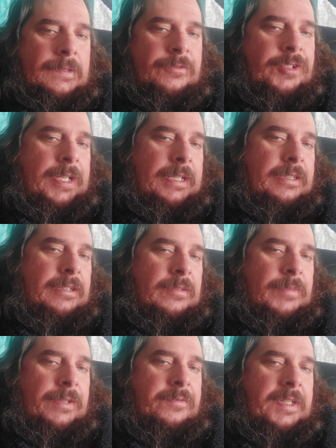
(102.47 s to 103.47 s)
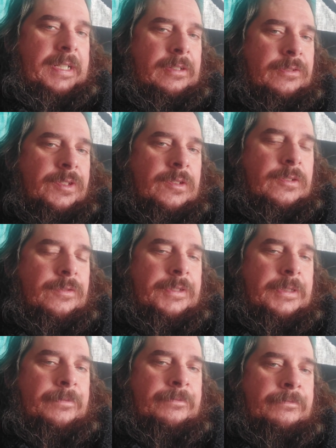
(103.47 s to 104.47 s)
Checked all my vitals
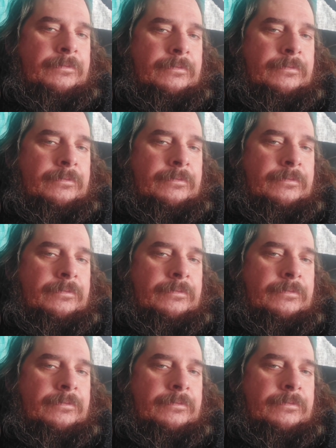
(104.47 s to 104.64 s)
over.